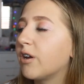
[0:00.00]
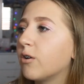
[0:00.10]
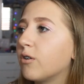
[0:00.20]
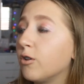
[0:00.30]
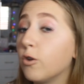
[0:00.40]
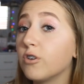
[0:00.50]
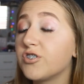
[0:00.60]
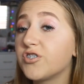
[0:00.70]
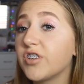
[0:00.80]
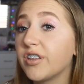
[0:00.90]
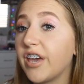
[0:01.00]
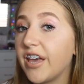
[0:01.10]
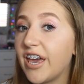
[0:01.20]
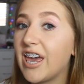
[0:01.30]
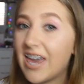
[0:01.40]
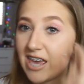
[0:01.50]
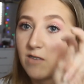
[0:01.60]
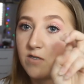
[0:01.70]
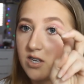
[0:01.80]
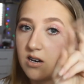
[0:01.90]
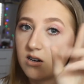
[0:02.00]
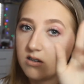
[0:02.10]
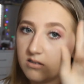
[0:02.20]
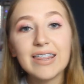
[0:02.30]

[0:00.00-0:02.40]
They're a lot heavier.